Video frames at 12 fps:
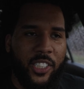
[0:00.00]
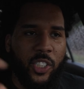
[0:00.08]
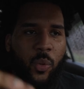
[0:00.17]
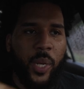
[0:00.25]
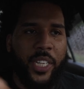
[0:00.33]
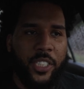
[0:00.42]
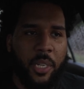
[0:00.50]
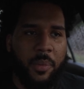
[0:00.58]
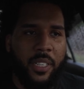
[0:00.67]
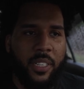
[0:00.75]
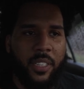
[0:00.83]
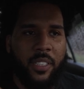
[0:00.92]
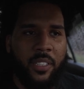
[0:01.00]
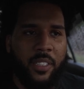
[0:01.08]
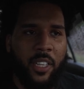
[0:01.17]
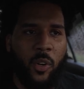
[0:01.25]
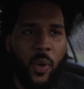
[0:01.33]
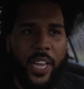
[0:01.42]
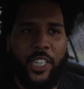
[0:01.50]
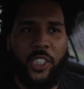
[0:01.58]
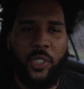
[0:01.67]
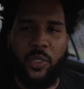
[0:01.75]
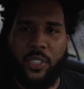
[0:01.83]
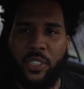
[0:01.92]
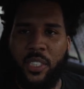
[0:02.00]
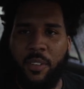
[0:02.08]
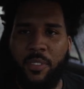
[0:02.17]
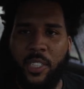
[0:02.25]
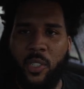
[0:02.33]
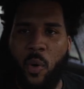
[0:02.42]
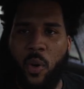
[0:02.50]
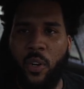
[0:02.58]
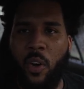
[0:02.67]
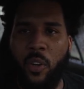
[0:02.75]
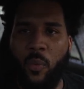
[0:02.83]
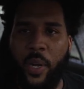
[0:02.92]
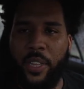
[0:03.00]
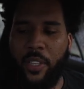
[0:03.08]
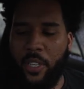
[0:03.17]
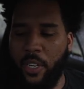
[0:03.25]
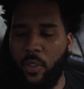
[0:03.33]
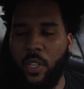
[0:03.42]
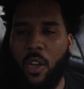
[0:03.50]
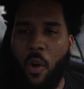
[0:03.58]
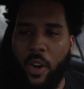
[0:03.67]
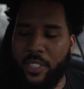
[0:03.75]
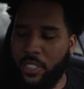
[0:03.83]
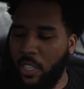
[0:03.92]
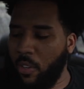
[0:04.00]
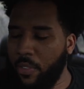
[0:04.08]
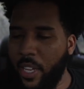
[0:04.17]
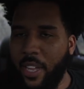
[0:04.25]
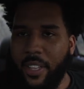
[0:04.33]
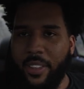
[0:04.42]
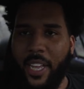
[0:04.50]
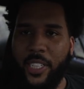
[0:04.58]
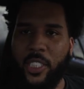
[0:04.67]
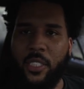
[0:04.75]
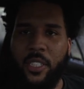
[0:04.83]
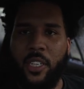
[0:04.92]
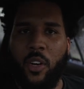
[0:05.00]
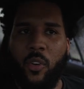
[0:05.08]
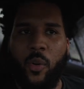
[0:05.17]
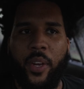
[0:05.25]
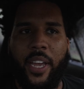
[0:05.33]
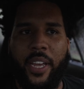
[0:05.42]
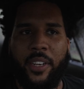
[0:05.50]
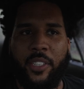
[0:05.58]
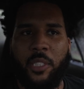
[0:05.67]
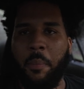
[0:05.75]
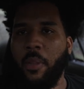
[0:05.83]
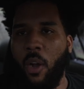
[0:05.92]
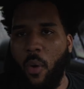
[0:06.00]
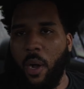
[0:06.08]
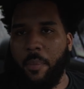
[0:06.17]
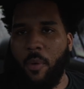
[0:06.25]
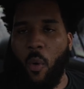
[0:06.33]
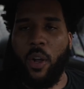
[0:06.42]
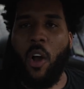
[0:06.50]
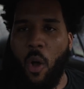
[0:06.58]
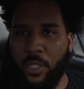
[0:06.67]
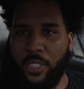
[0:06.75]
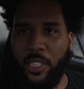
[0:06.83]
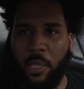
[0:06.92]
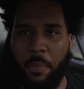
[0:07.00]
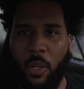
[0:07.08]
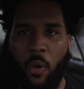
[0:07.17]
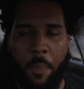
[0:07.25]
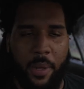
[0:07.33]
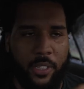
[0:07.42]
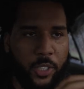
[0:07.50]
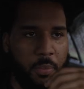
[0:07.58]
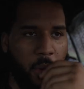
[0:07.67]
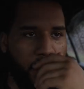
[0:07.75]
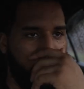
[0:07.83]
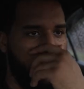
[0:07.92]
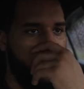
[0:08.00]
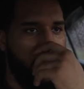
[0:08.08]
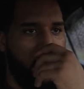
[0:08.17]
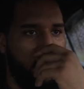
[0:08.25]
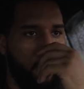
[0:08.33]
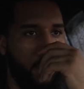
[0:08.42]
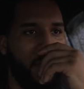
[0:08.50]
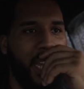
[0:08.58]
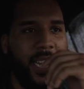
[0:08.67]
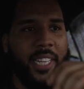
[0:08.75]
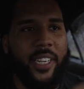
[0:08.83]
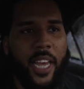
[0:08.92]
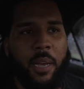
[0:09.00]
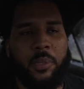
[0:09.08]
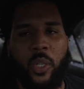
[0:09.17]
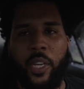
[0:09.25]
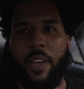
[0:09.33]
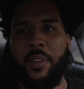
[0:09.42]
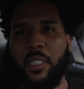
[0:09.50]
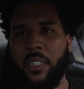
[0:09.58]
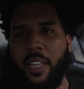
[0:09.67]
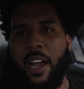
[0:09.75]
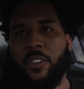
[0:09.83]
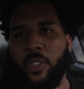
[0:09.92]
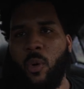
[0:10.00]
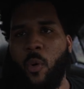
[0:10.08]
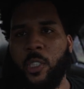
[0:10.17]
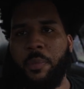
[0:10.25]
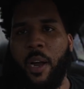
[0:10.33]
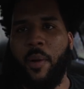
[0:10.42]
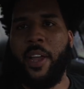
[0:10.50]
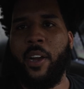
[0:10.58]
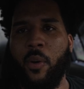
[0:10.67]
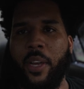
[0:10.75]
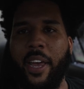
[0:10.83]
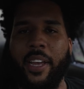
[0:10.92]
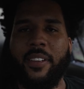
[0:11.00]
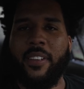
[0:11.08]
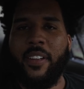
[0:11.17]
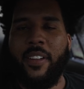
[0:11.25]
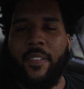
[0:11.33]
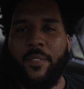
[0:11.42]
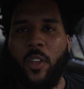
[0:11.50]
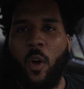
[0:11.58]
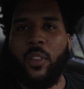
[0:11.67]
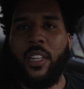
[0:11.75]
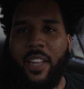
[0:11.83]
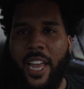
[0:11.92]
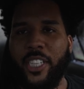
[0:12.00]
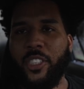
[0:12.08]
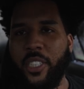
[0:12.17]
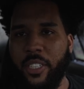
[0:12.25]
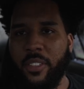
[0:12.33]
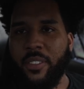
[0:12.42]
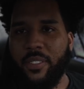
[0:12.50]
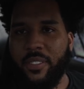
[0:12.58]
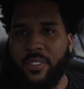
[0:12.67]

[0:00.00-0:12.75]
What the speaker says: and tweak some of the little issues and stuff that's going on with, you know, the car itself that's, you know, creating it to blow up or causing it to blow up at this point. But they can damn sure give us a 1,000 horsepower Hellcat on the last year.